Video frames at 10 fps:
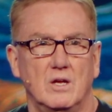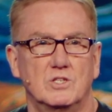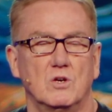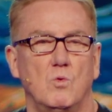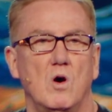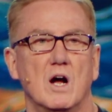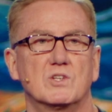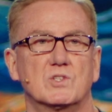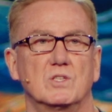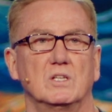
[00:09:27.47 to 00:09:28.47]
to
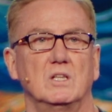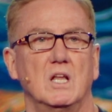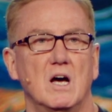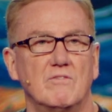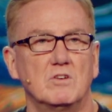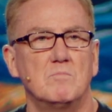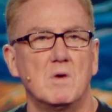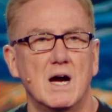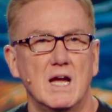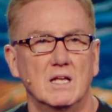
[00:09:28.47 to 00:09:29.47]
watch the love of
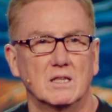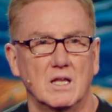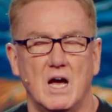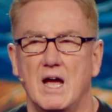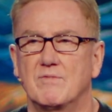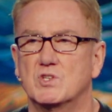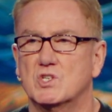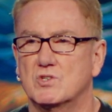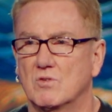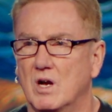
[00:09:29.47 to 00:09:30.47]
my life
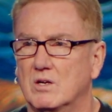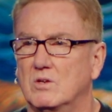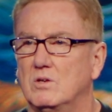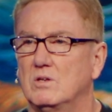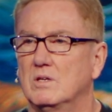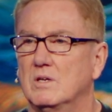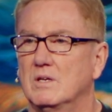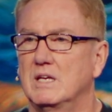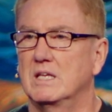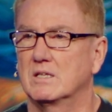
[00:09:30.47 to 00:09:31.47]
struggle
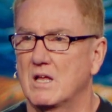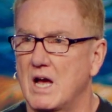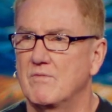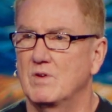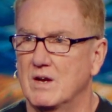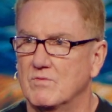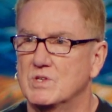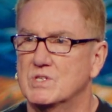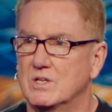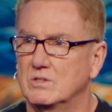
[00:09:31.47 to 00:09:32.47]
in life every
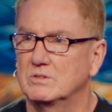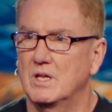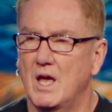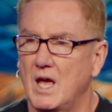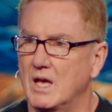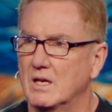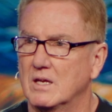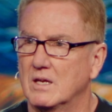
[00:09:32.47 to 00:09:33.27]
single day.